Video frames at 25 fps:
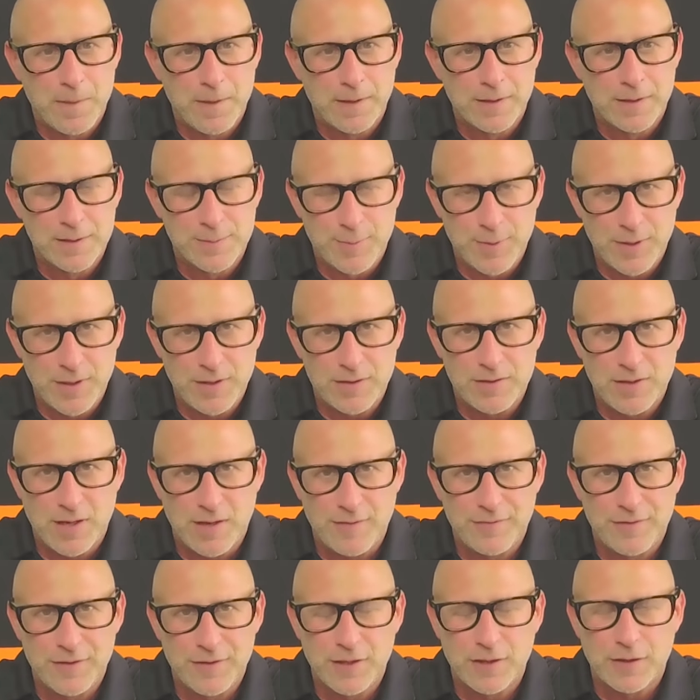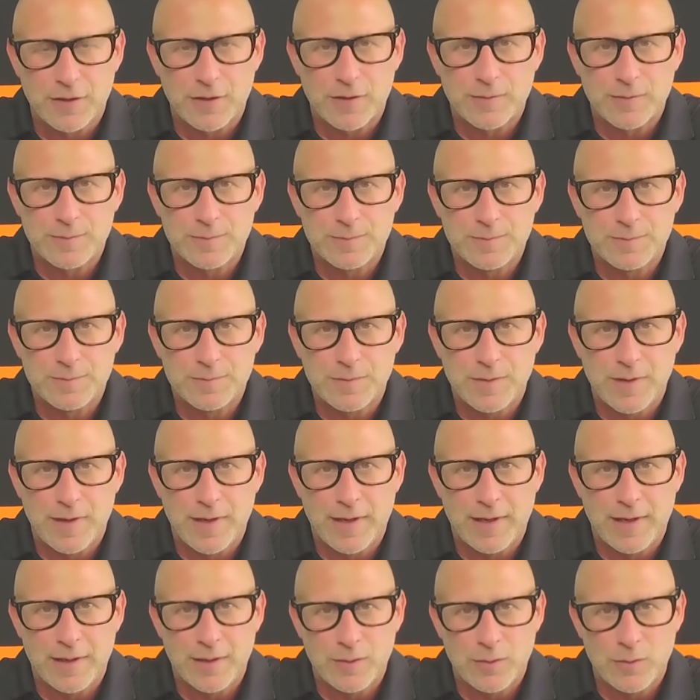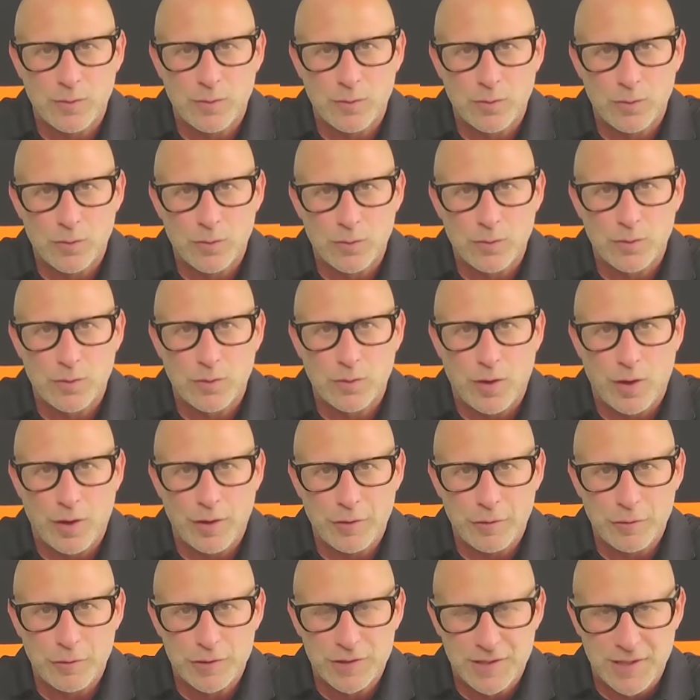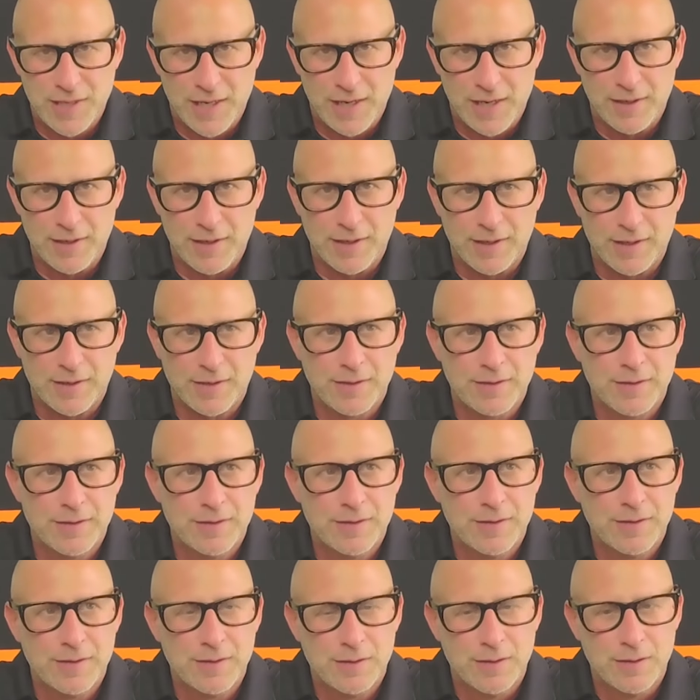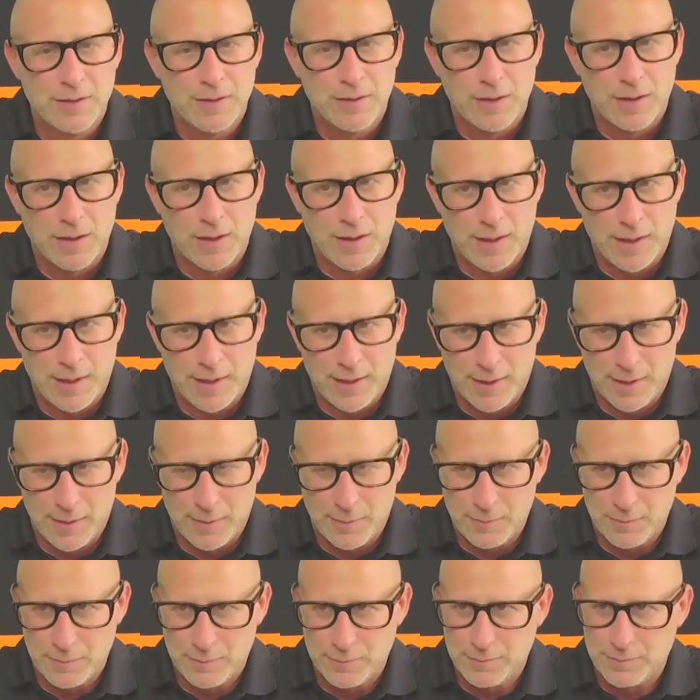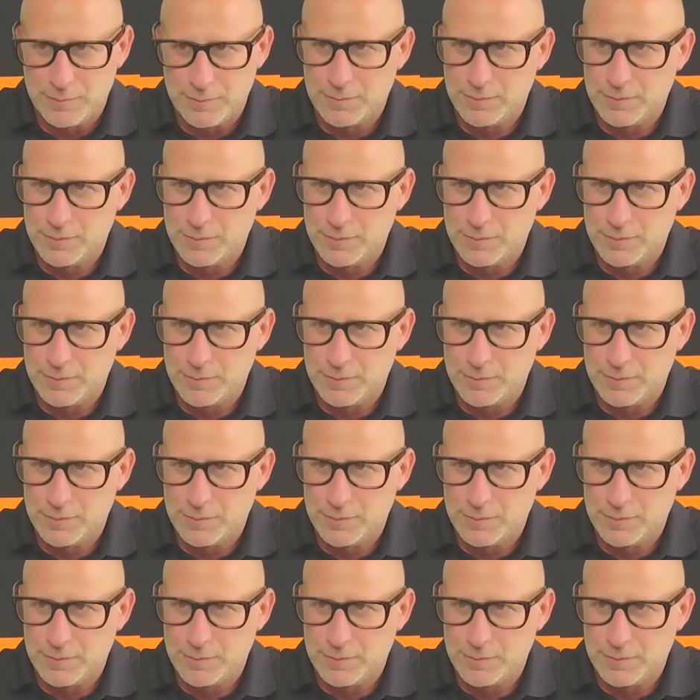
it's been a tough year, and understanding um,